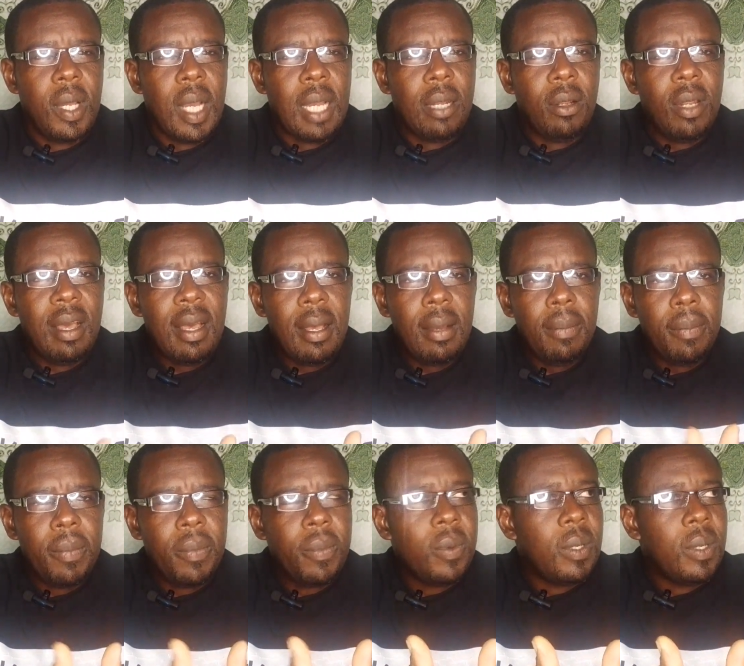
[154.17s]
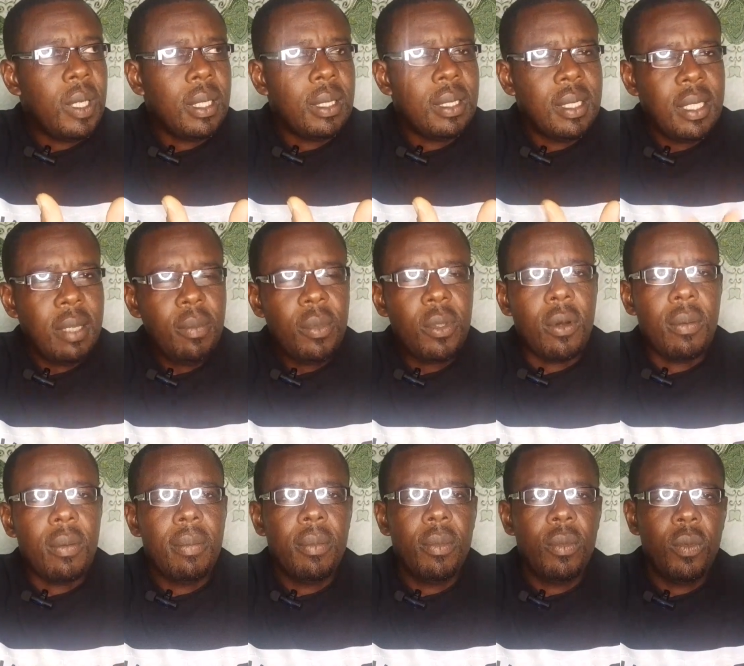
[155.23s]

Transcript: Another symptom